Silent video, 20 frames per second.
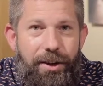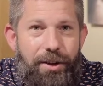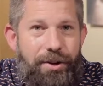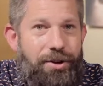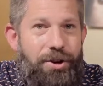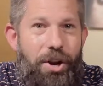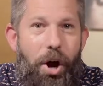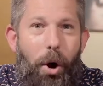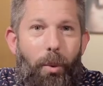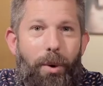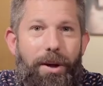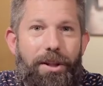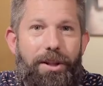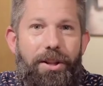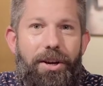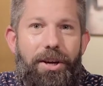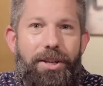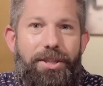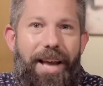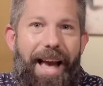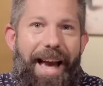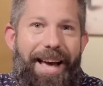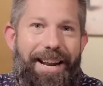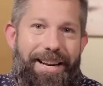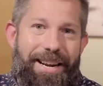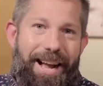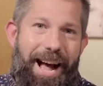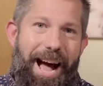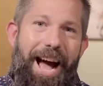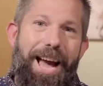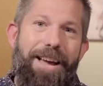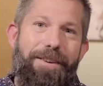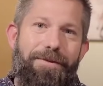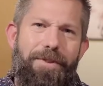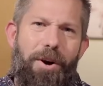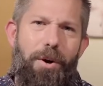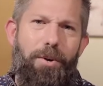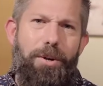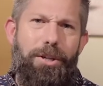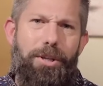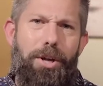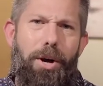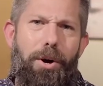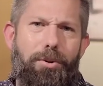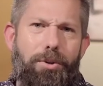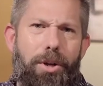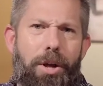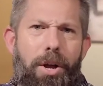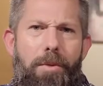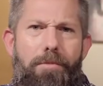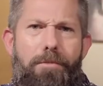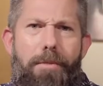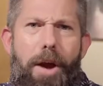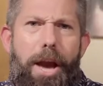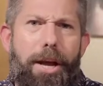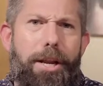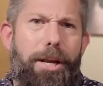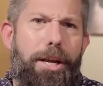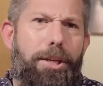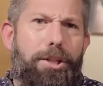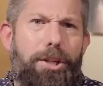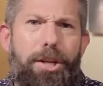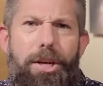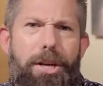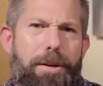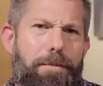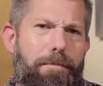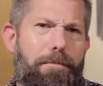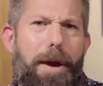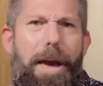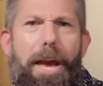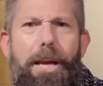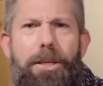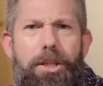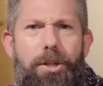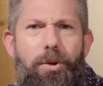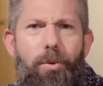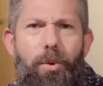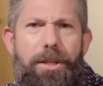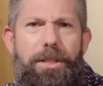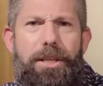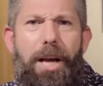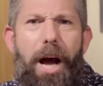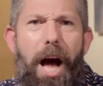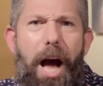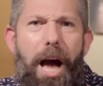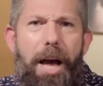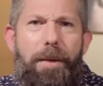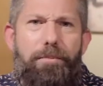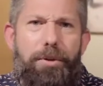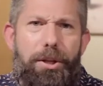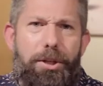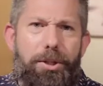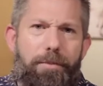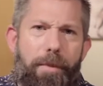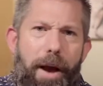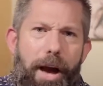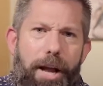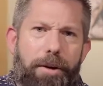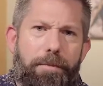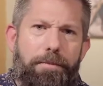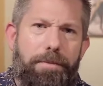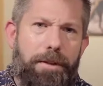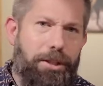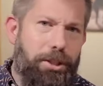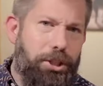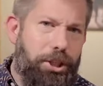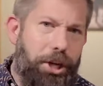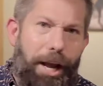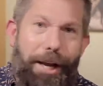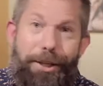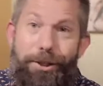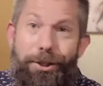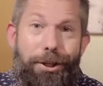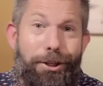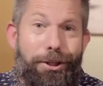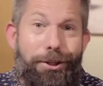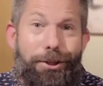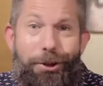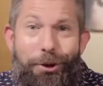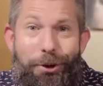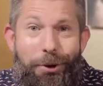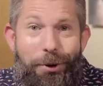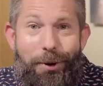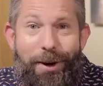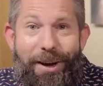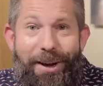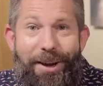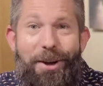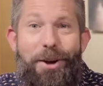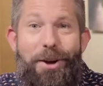No one looks at an iPhone and goes, man, isn't it amazing what time plus matter plus chance can do?